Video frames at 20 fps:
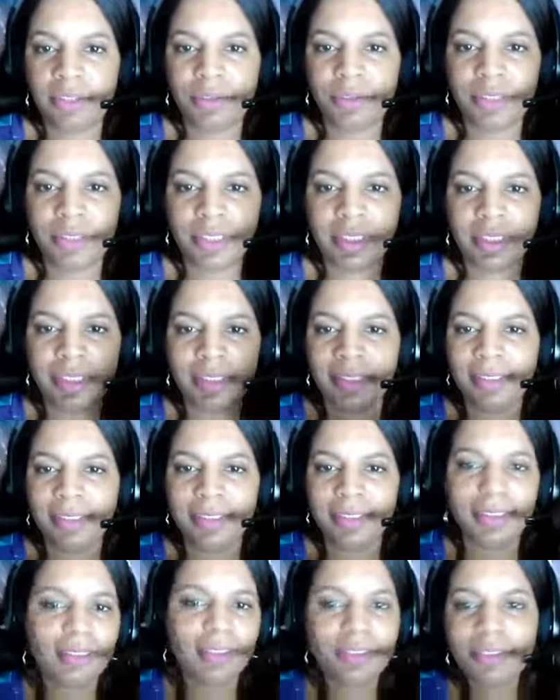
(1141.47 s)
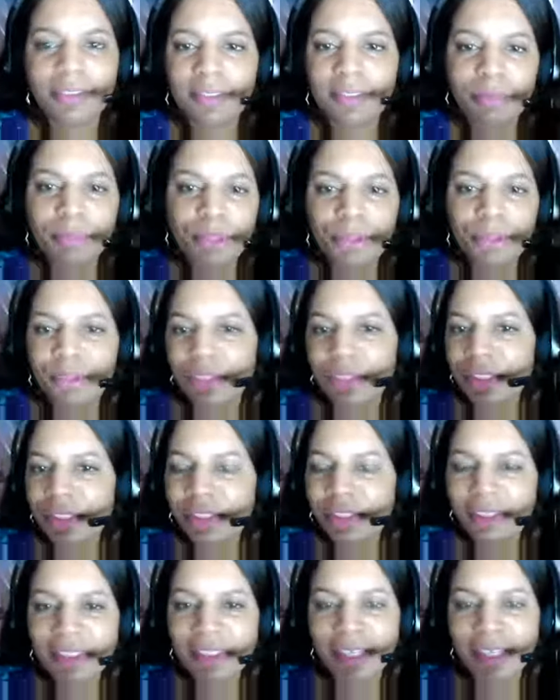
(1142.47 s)
you just get on a computer and
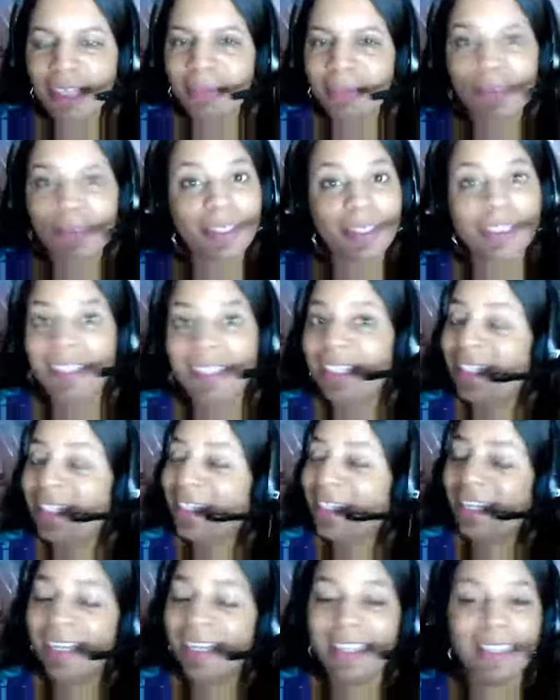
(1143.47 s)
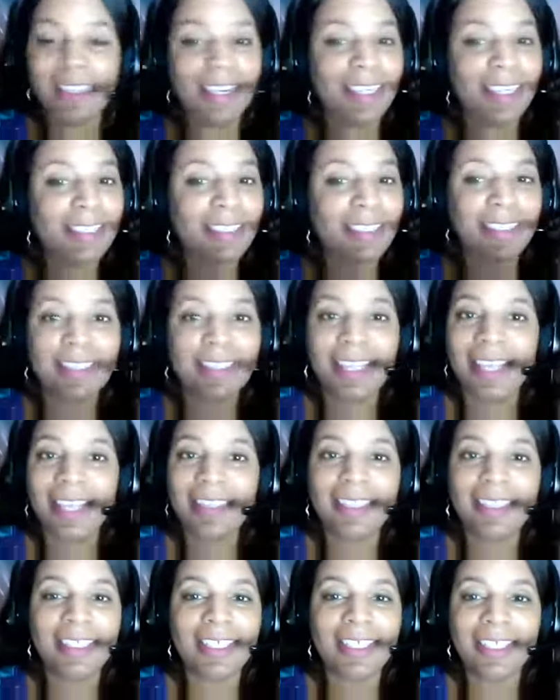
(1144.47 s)
start typing, and that is
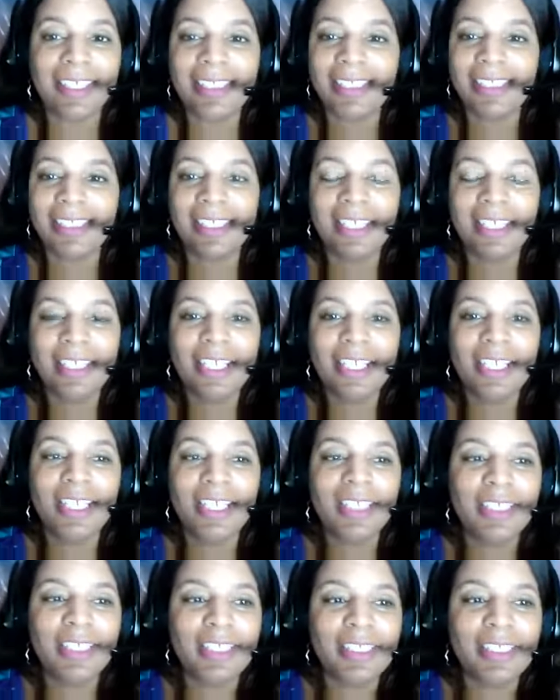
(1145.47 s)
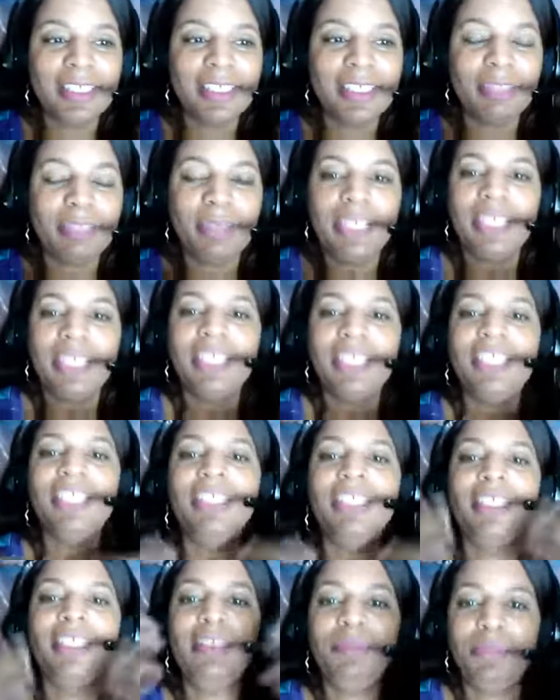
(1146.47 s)
not the case. Somebody
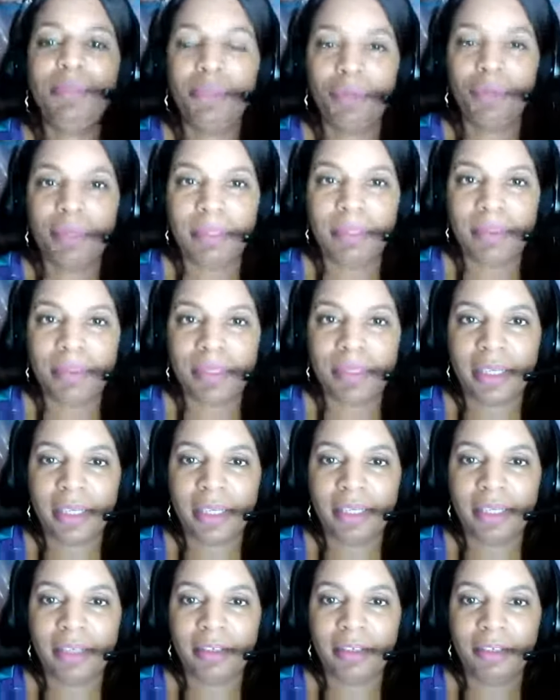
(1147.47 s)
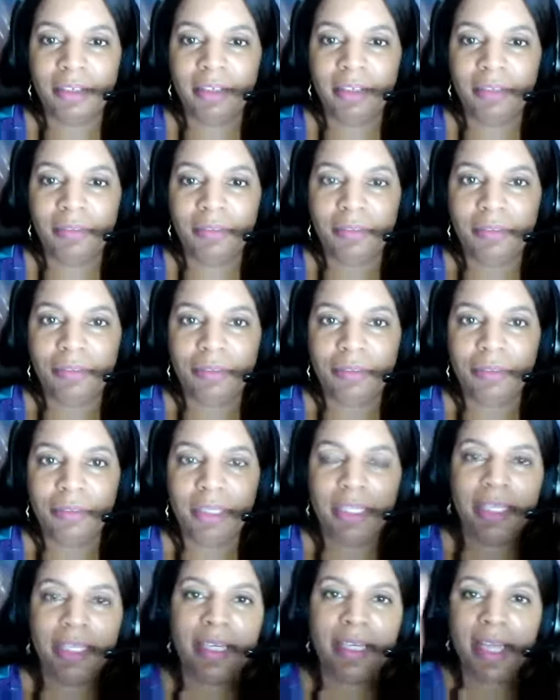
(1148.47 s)
can give you a website for
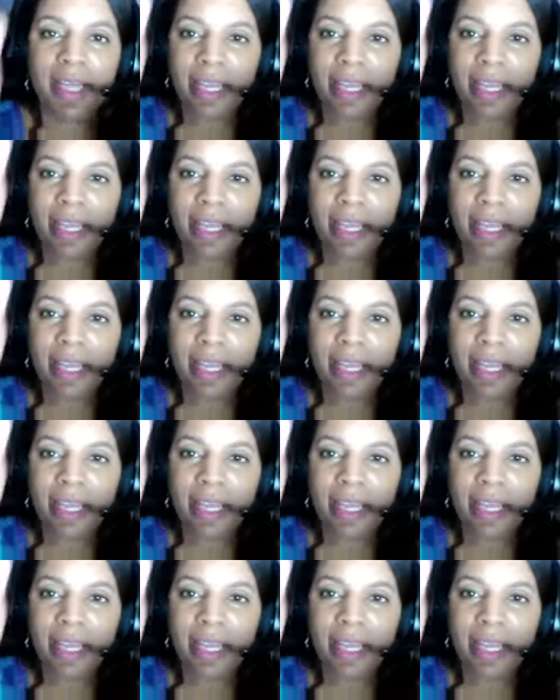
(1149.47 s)
free and